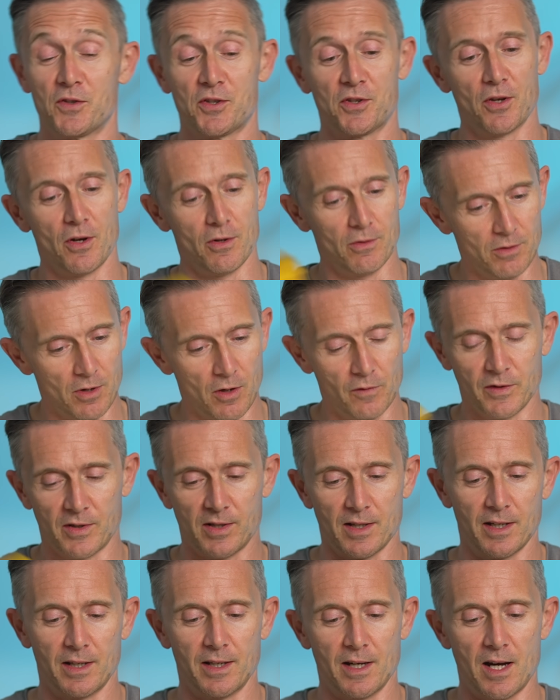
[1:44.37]
So
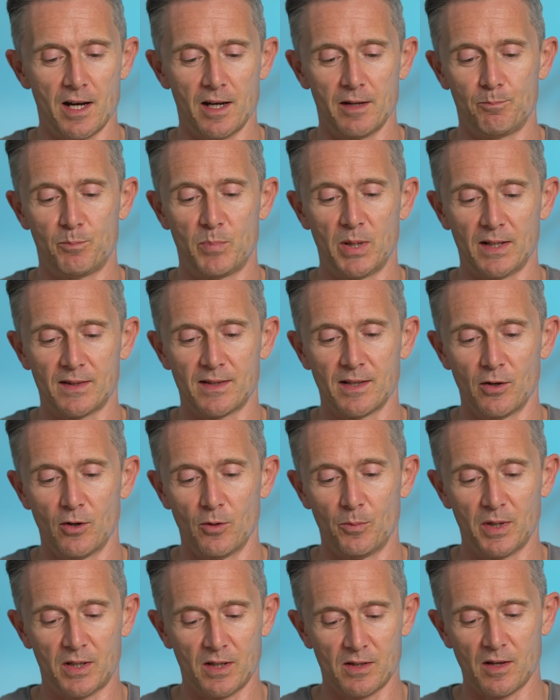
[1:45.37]
obviously I picked it
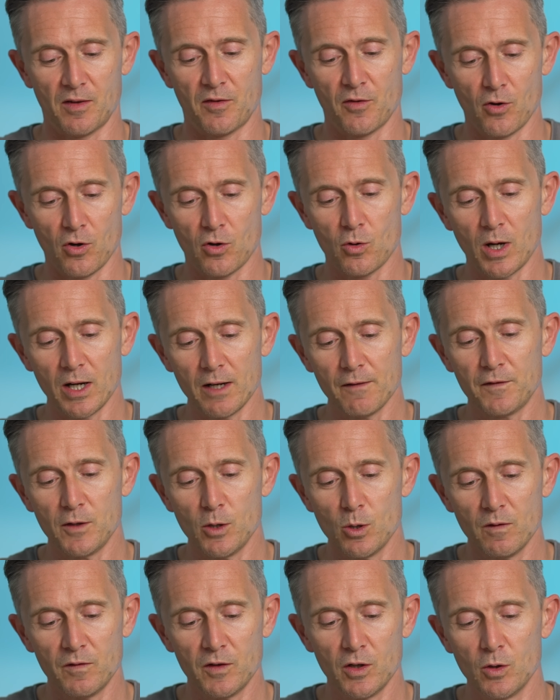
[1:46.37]
up because I thought quite a
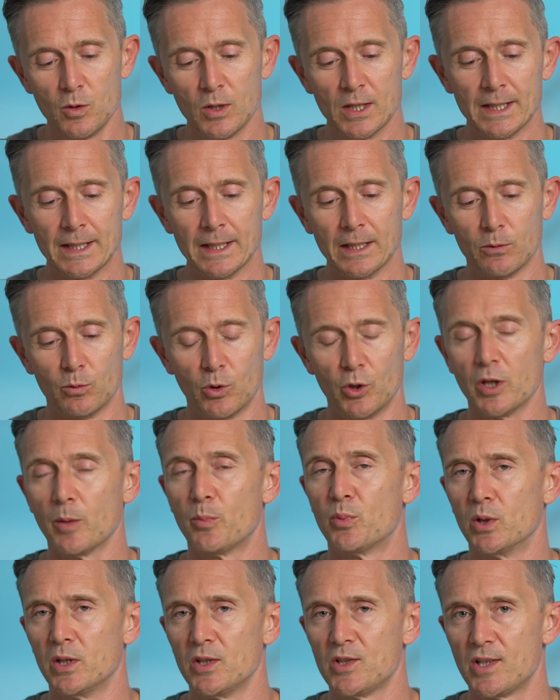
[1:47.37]
few of you would
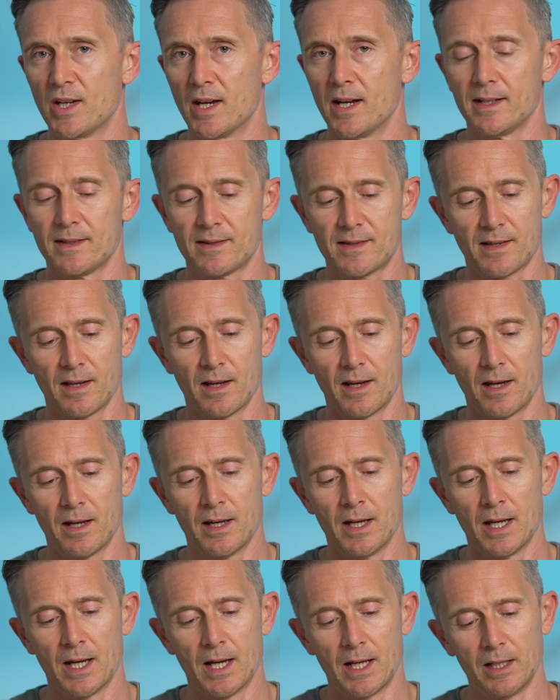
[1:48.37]
appreciate uh,
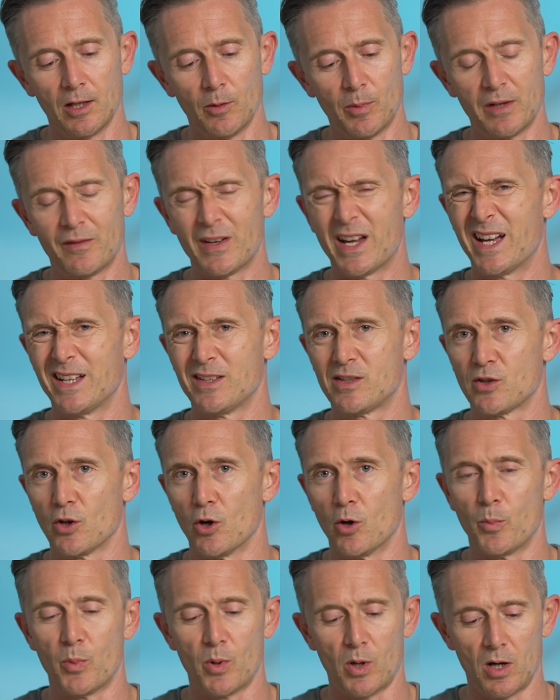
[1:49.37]
a little bit of a heads
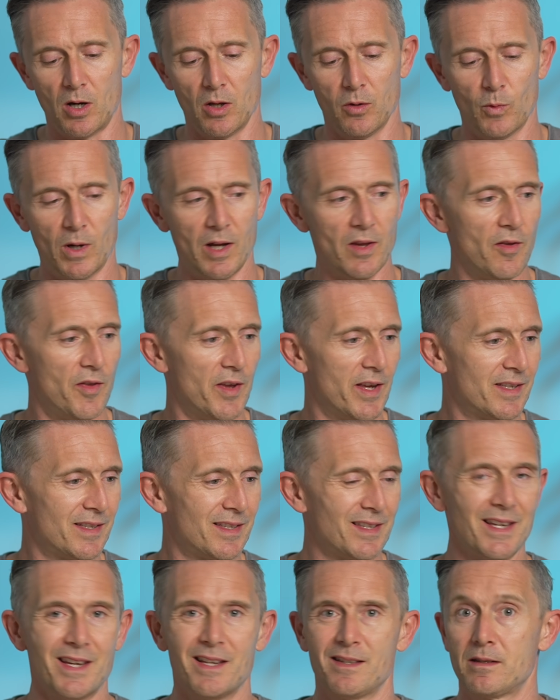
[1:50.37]
up on whether
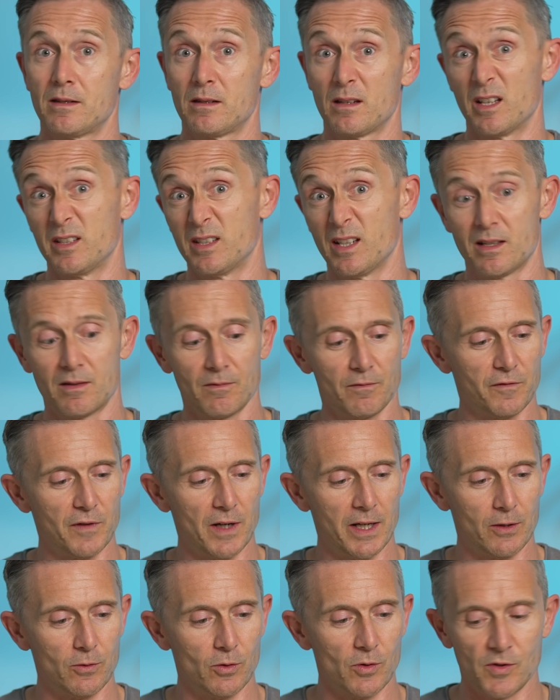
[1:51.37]
this is a decent
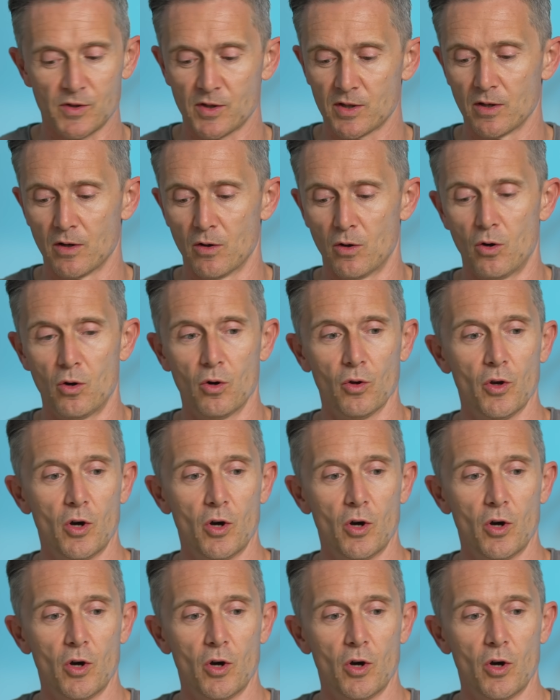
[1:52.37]
fragrance or